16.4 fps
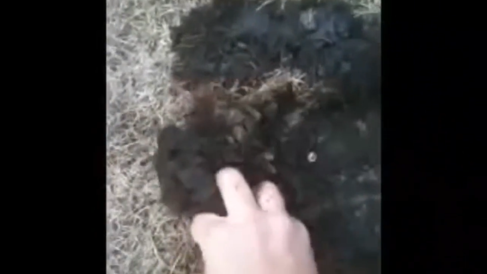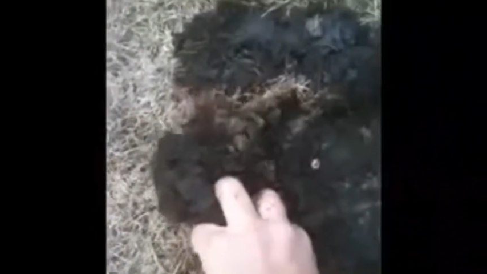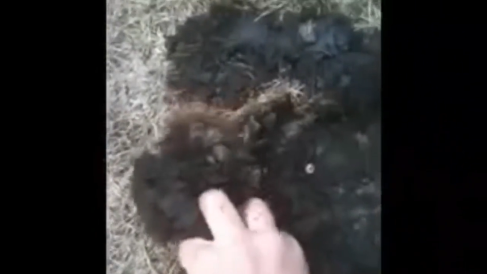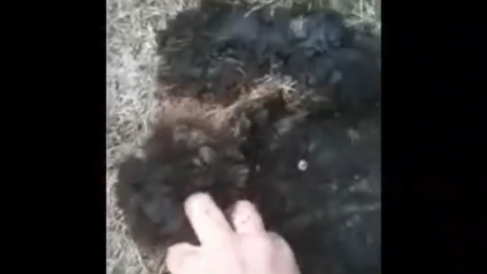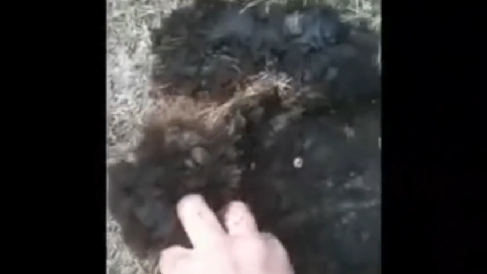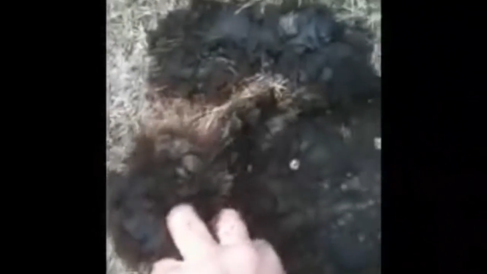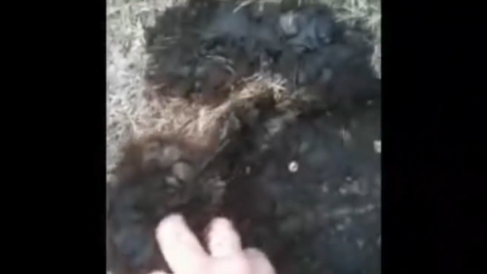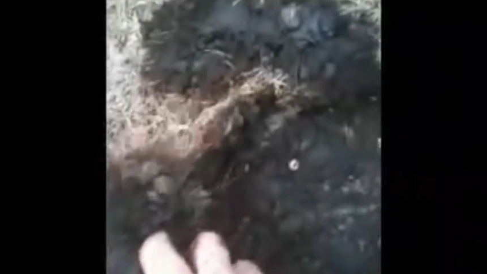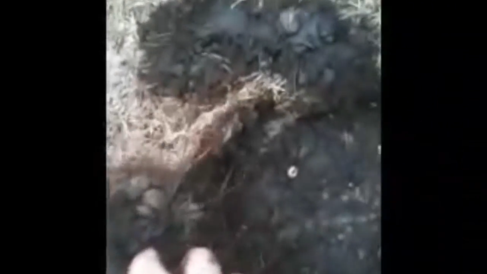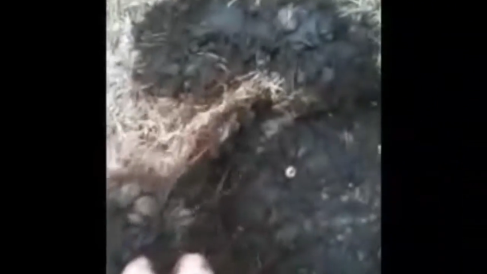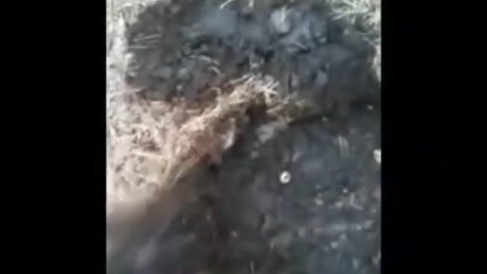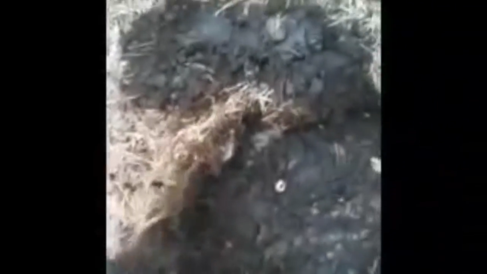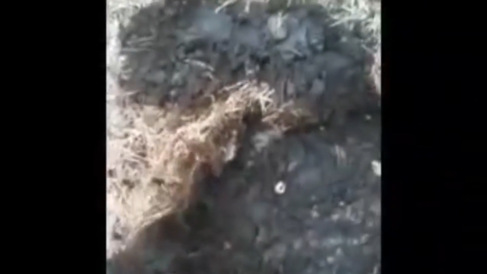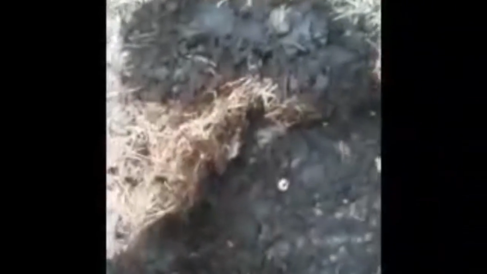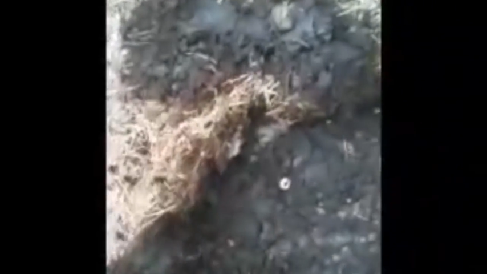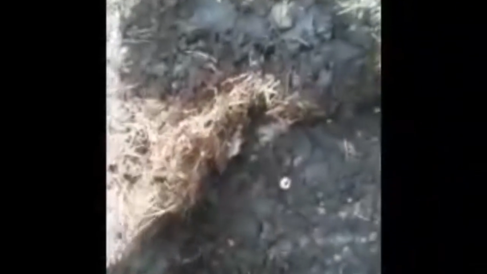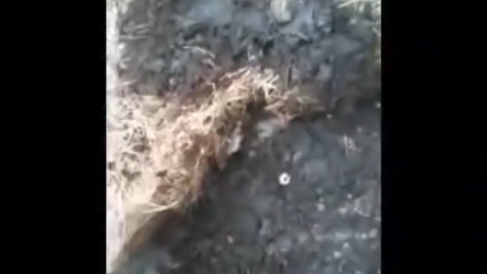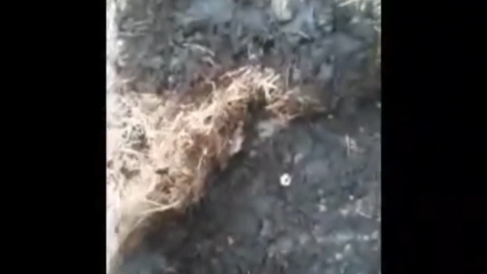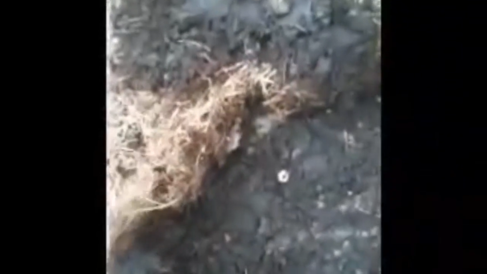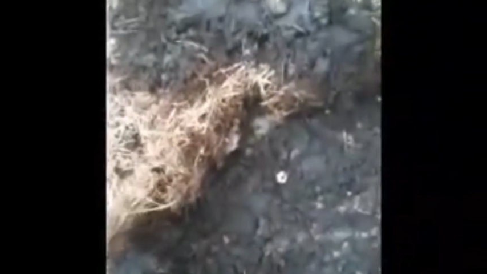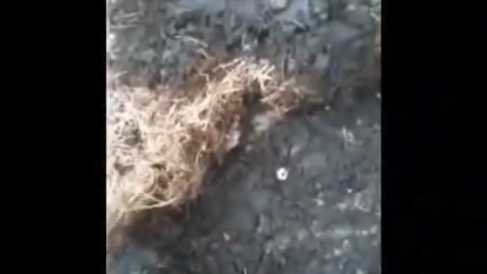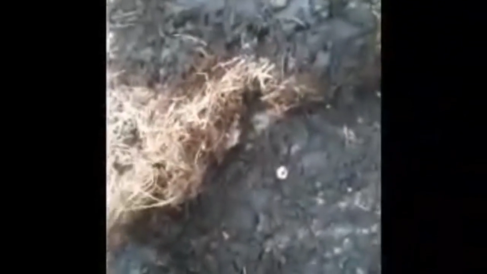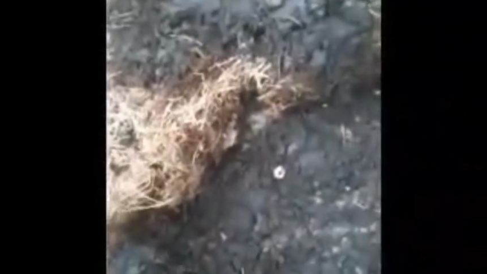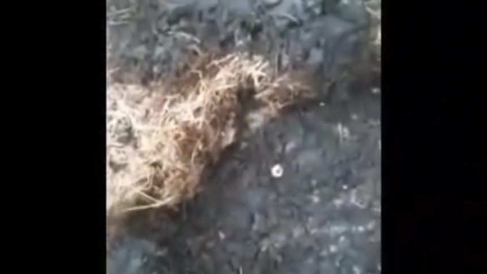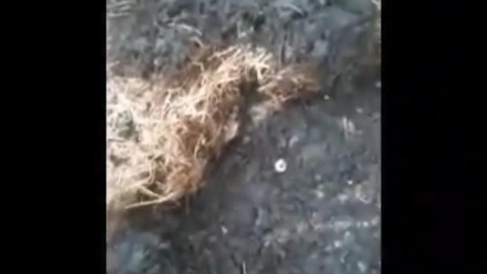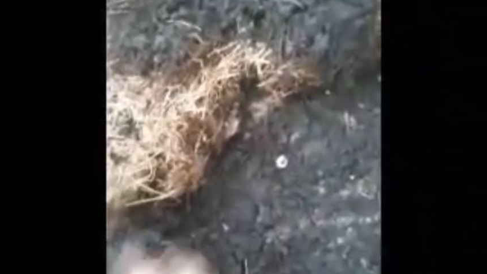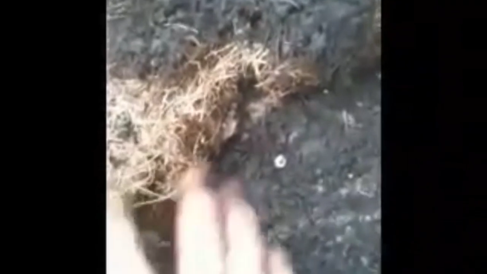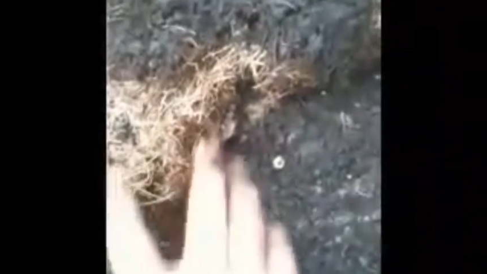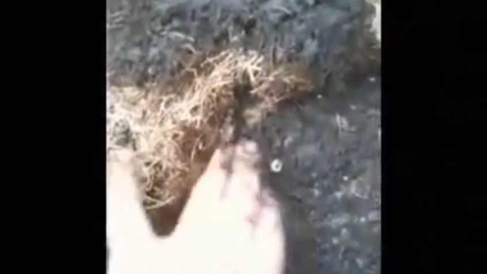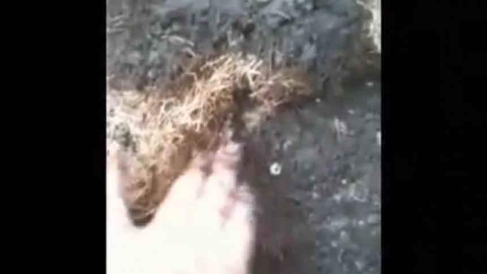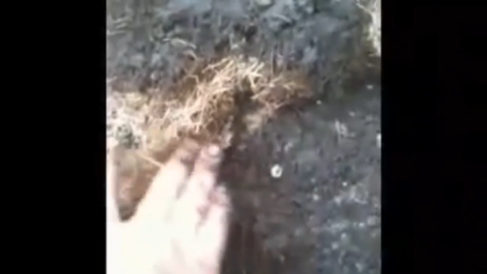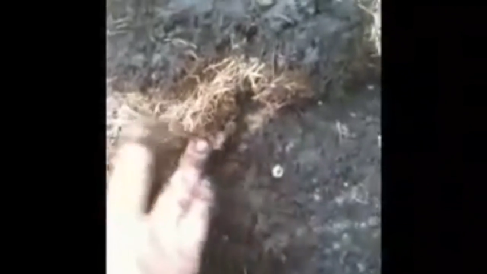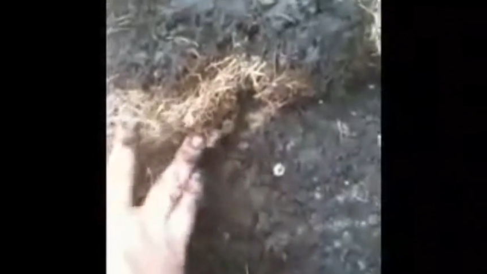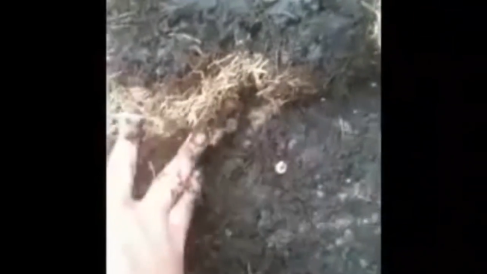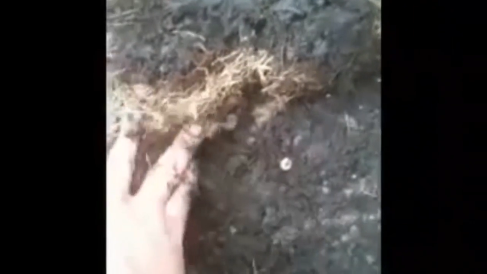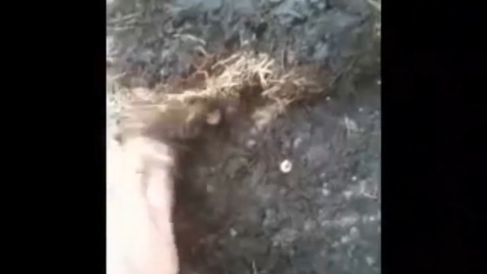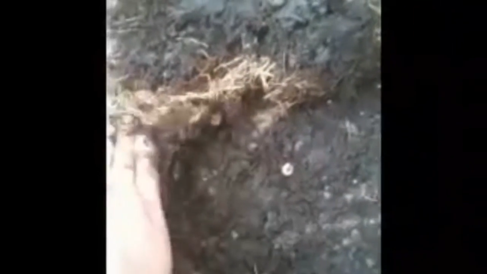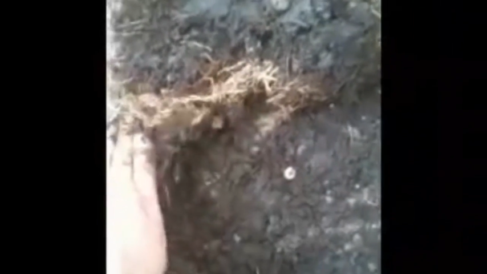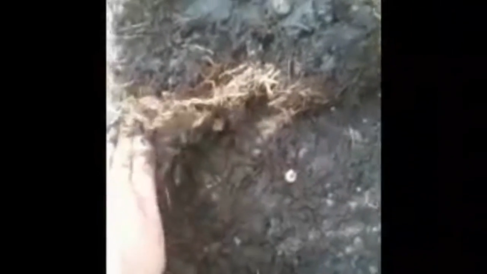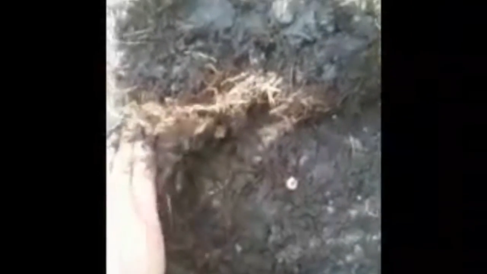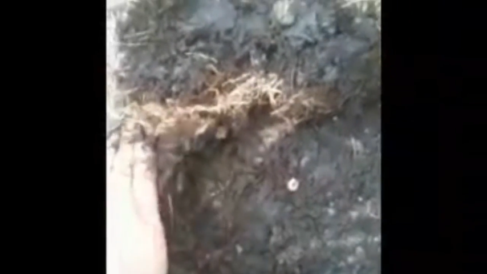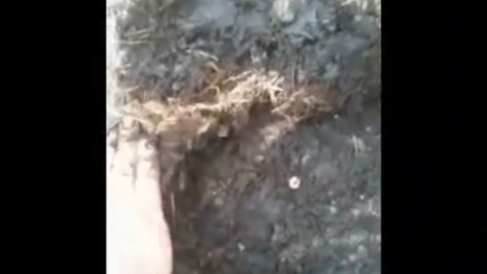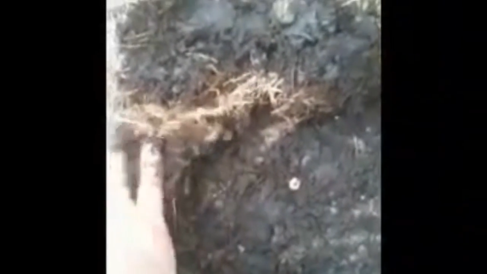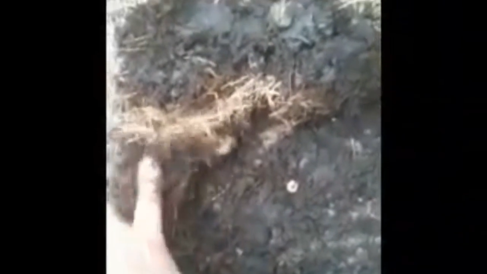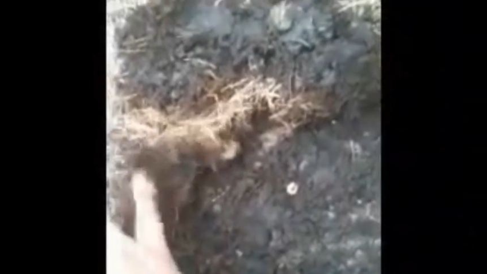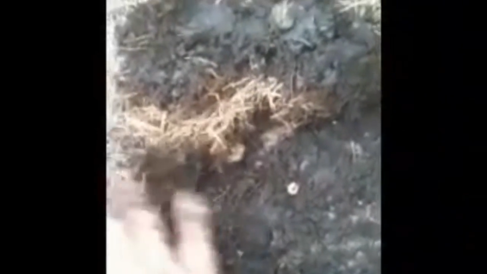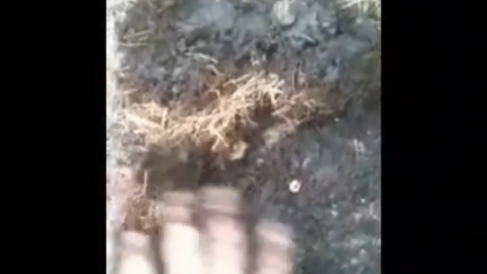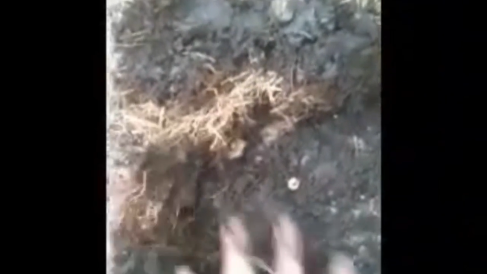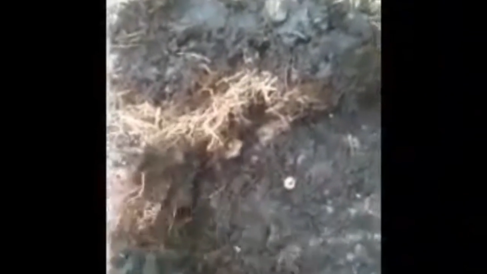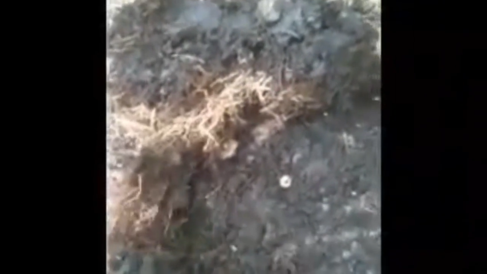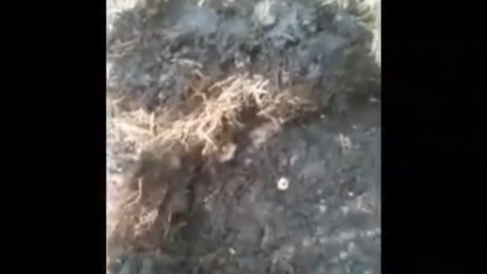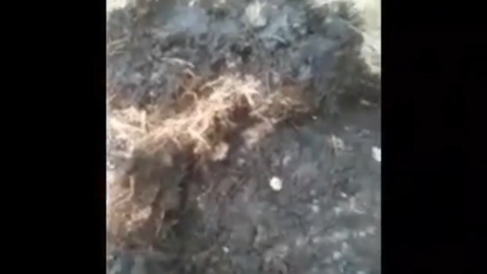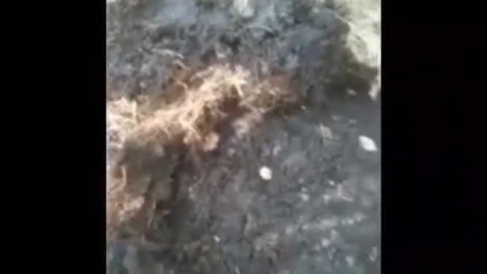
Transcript: Nobody's mouth can be seen.